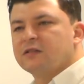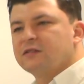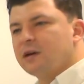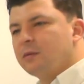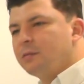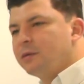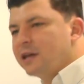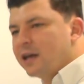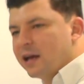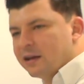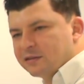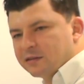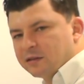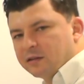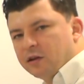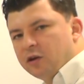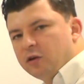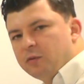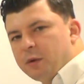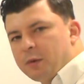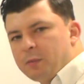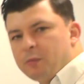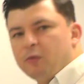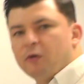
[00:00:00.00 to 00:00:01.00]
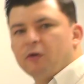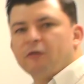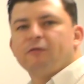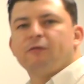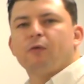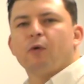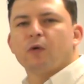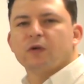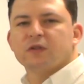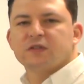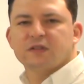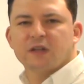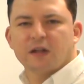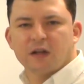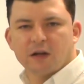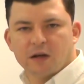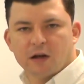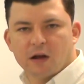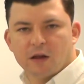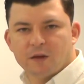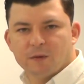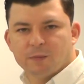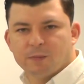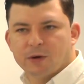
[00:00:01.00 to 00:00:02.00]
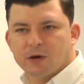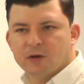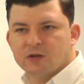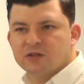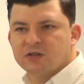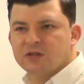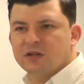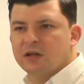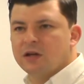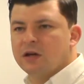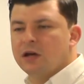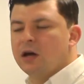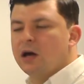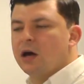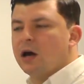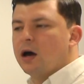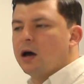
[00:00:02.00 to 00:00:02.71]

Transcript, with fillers: Somebody has a little bit more force than another person.